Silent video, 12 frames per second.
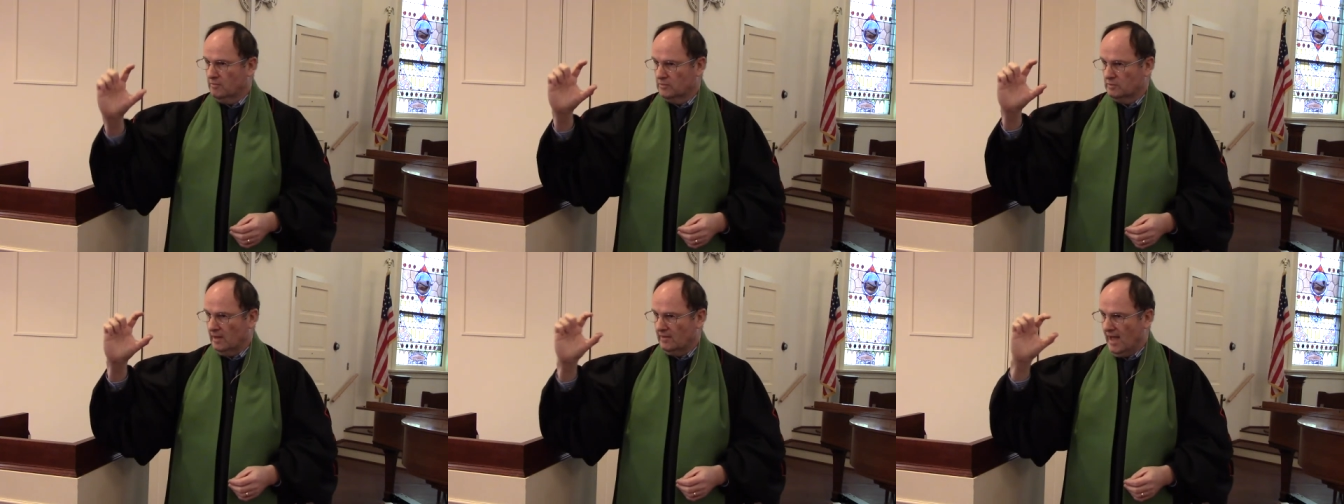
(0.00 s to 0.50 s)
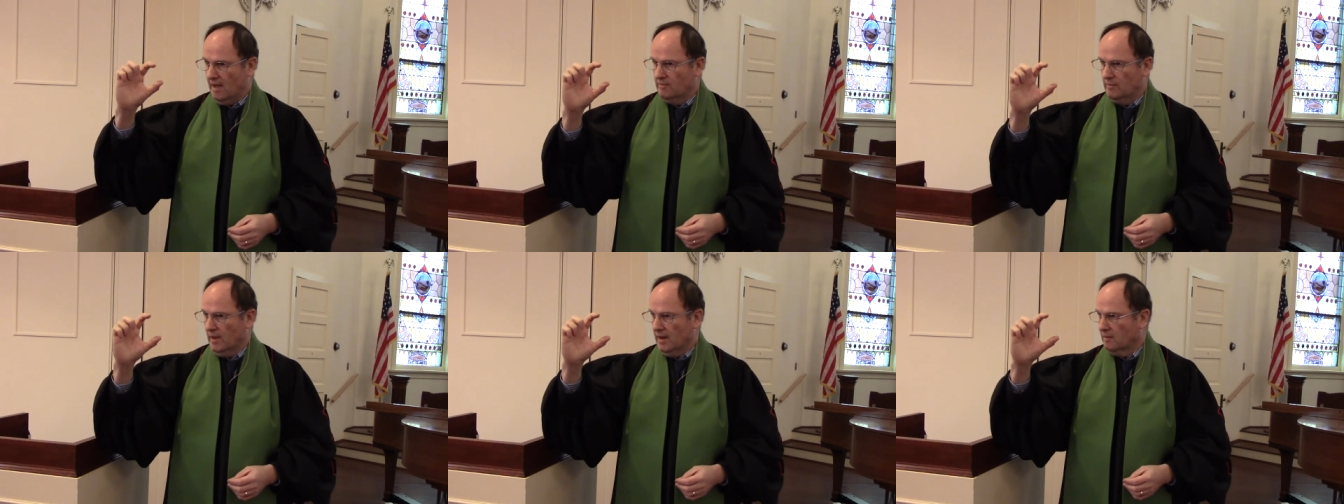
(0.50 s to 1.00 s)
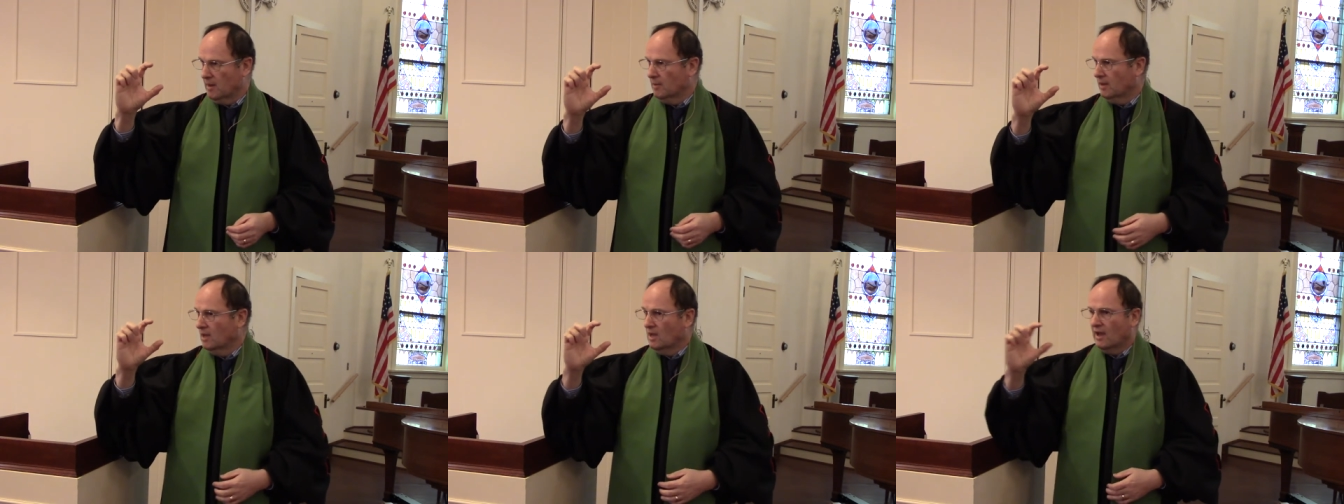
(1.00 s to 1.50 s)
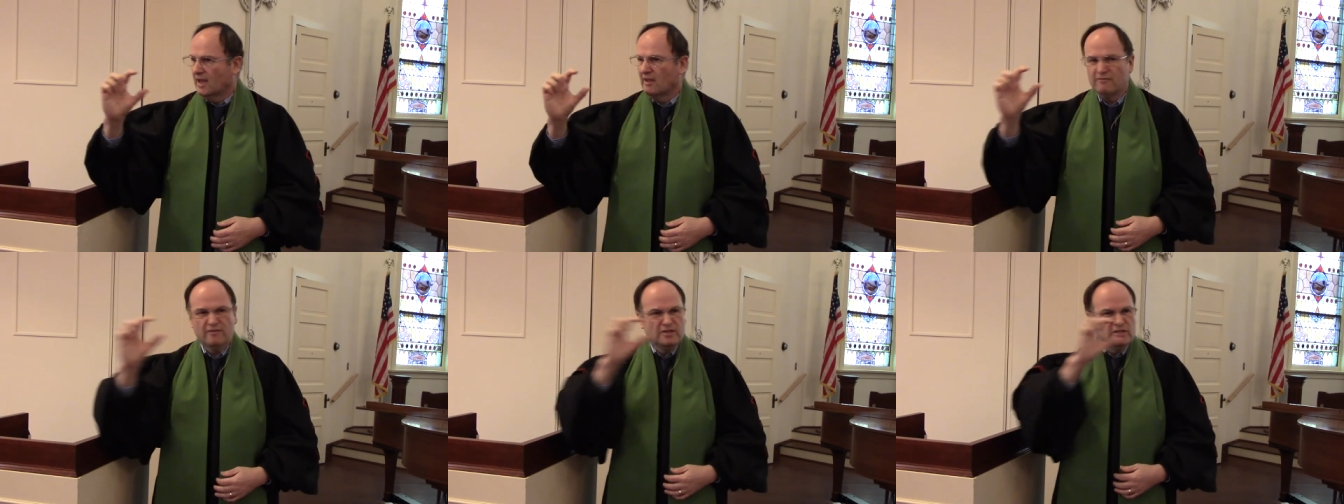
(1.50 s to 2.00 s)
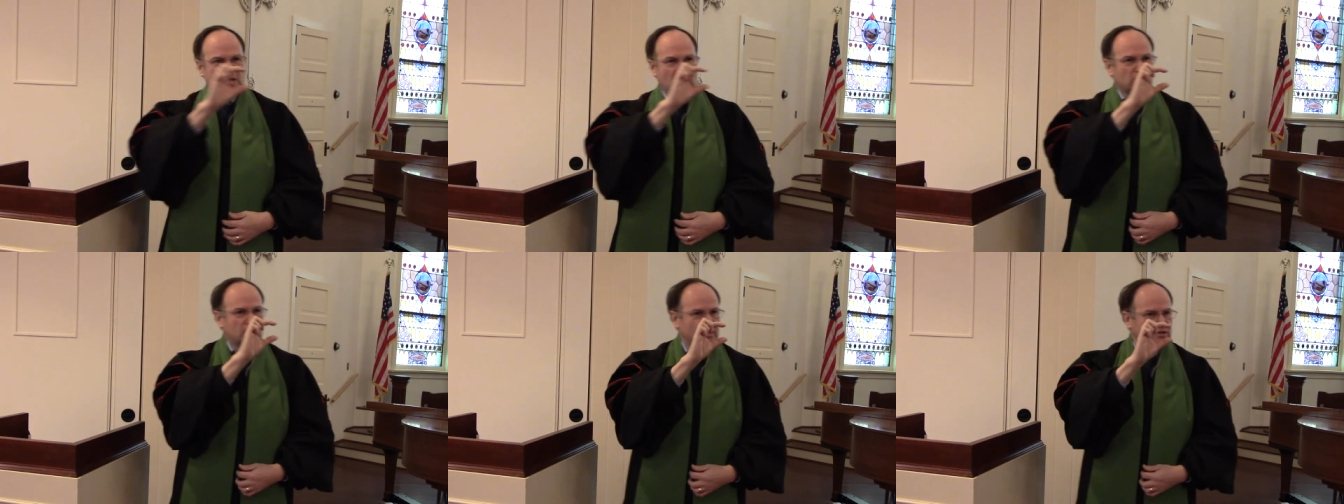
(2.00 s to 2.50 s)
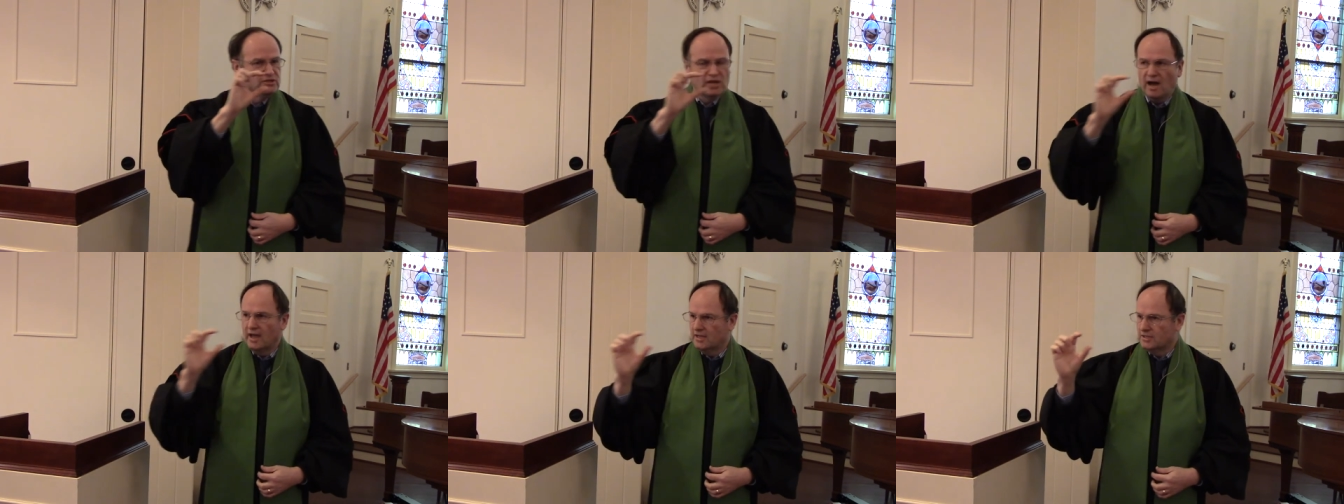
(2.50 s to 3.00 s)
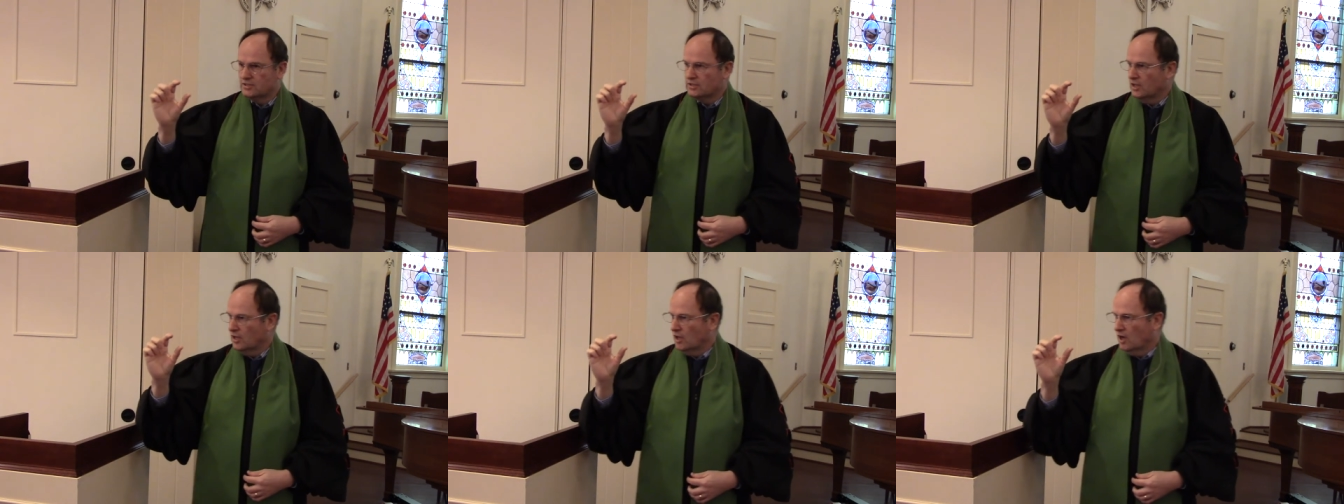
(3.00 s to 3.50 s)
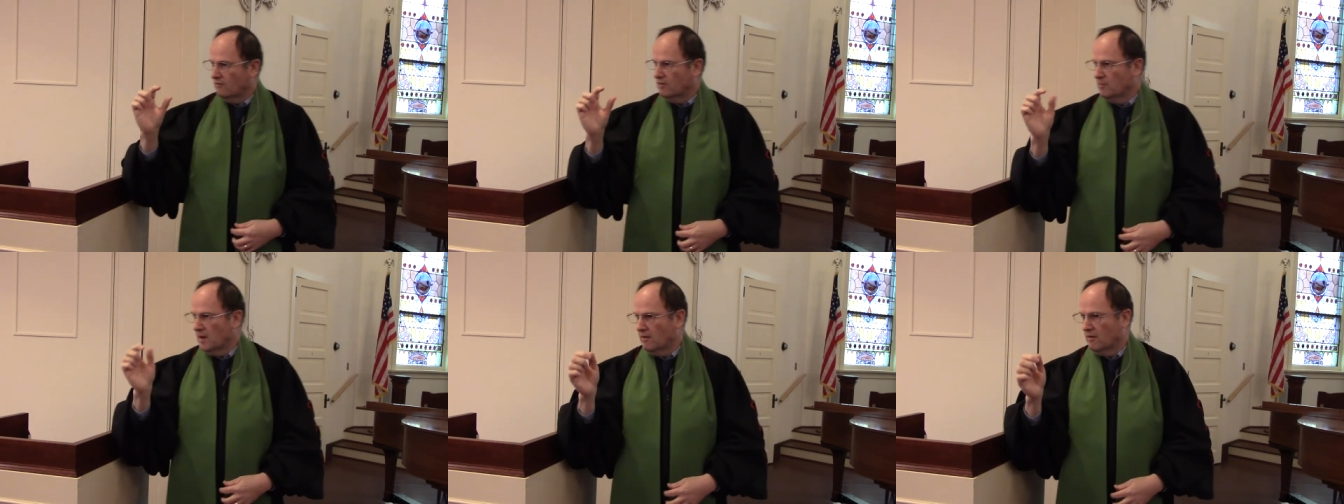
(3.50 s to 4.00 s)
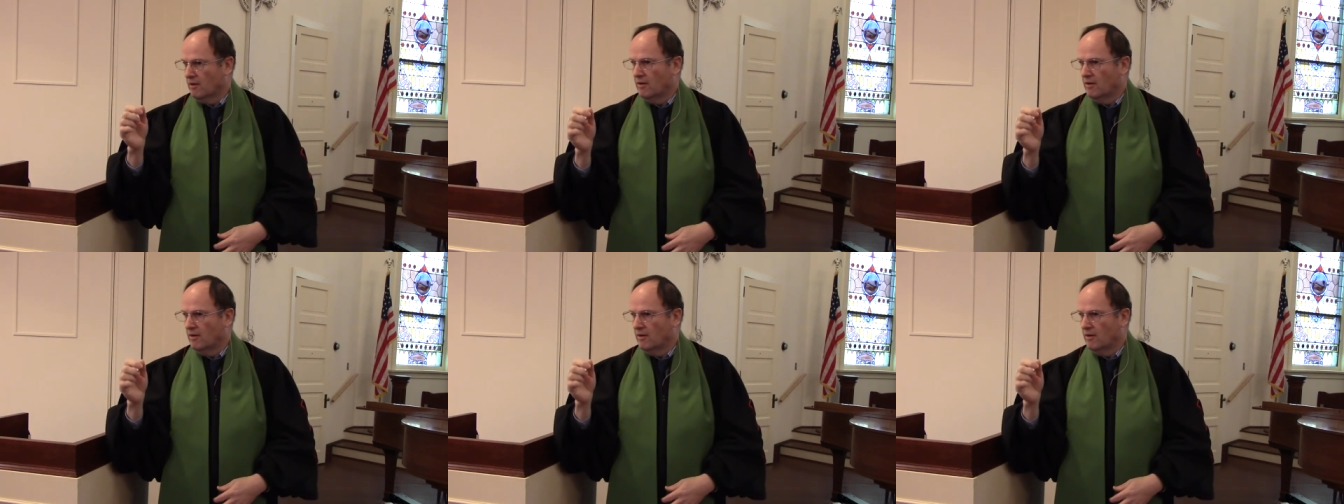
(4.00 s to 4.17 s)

It's about that big, maybe like a 50 cent piece size of a mirror.